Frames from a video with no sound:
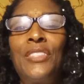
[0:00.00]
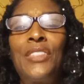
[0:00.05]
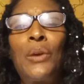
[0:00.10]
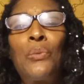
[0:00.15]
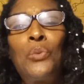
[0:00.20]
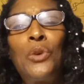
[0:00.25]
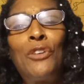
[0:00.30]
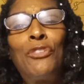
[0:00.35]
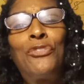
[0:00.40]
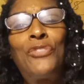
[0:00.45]

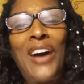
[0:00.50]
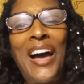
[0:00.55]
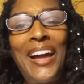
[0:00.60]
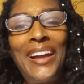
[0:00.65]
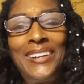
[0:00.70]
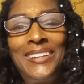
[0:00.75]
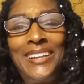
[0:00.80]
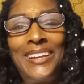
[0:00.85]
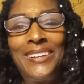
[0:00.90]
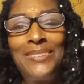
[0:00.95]
then we'll
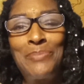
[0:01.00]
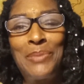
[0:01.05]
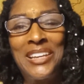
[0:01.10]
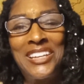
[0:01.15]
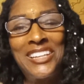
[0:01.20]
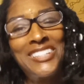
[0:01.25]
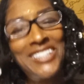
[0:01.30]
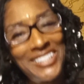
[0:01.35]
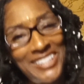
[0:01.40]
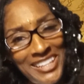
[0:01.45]
find it
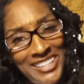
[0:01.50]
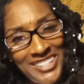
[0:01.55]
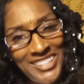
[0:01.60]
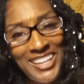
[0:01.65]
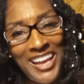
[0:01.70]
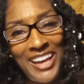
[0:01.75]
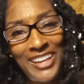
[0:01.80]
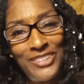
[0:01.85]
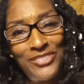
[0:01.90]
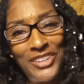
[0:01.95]
because it's
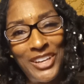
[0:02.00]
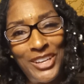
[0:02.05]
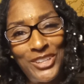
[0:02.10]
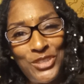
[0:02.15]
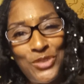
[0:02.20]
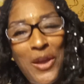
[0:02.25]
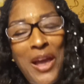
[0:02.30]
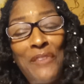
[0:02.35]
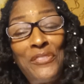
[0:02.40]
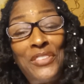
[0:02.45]
inside of
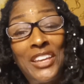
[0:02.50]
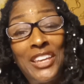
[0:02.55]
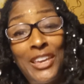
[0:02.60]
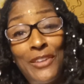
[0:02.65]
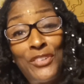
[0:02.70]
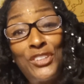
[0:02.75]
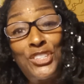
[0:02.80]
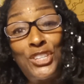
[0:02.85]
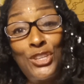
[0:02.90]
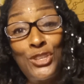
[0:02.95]
us. You have to
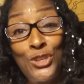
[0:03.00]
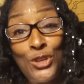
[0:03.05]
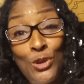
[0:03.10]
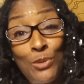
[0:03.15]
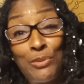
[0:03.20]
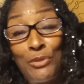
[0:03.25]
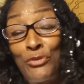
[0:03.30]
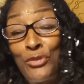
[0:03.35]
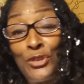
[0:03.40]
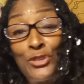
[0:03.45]
give it to
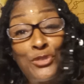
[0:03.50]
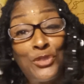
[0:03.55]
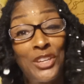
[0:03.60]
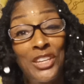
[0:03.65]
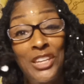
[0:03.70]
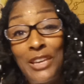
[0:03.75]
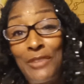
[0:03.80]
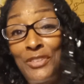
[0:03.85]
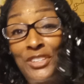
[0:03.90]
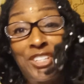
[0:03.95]
you before you
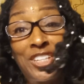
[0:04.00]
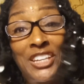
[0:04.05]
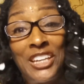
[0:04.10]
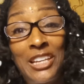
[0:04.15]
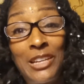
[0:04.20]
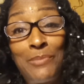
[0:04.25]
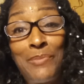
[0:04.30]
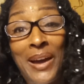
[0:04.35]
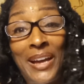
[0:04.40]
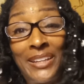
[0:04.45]
can give it to
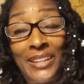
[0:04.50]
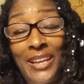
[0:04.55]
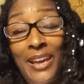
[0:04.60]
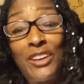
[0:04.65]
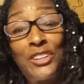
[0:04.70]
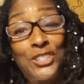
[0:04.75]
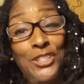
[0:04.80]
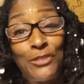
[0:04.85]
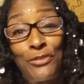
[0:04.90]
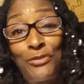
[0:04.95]
anybody
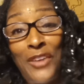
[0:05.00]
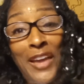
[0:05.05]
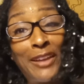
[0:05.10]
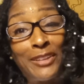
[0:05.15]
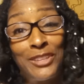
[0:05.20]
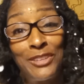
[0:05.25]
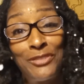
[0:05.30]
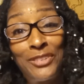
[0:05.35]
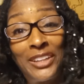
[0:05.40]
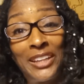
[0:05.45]
else
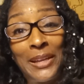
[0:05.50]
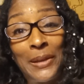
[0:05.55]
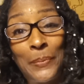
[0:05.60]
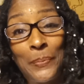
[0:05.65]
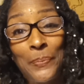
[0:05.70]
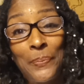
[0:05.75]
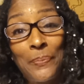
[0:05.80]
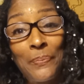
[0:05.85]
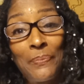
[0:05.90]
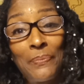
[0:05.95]
effectively.
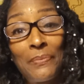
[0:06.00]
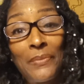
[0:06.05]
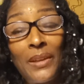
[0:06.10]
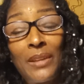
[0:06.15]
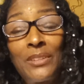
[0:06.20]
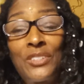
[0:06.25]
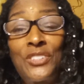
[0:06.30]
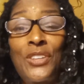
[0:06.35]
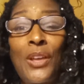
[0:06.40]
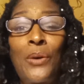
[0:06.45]

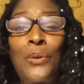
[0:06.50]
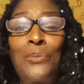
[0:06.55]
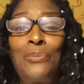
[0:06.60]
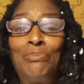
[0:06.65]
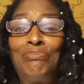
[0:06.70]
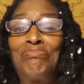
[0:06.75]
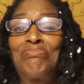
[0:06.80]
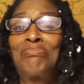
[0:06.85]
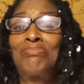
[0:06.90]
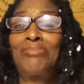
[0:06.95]
So
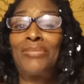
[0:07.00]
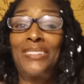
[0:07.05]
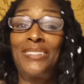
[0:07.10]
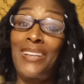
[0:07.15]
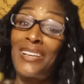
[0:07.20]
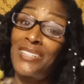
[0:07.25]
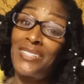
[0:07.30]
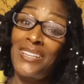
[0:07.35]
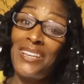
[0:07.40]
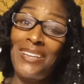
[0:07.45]

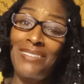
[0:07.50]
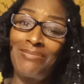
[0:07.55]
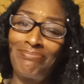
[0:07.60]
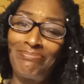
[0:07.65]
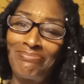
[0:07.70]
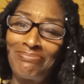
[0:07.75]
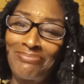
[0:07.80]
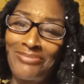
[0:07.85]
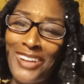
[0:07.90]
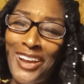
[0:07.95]
that's it.
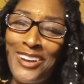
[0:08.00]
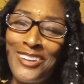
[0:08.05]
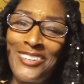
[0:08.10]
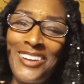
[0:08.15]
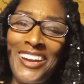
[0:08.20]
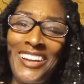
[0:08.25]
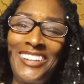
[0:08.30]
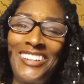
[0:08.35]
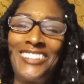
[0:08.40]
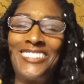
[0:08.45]
All
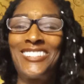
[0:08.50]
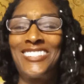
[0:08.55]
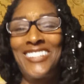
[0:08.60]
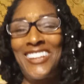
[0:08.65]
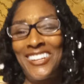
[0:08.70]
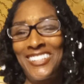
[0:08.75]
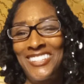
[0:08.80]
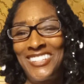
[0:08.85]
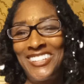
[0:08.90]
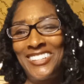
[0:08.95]
righty.
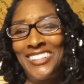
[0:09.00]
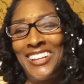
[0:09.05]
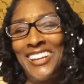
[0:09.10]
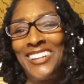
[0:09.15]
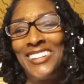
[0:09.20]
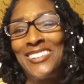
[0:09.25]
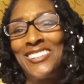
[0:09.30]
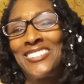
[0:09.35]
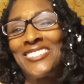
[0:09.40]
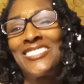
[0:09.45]
Talk to you
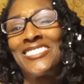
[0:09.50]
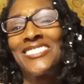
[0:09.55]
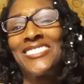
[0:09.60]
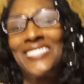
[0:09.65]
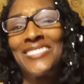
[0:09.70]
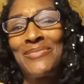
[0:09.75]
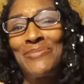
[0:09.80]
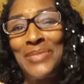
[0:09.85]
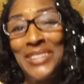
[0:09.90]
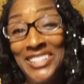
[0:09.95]
later.
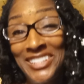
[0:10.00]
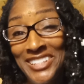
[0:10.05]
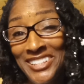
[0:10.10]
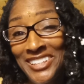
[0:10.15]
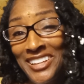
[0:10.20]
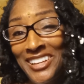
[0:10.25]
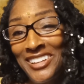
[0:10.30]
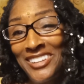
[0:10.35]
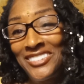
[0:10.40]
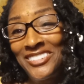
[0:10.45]
Peace
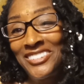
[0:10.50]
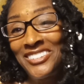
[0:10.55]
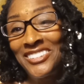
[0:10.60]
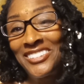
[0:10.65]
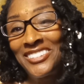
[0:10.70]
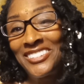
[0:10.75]
and love.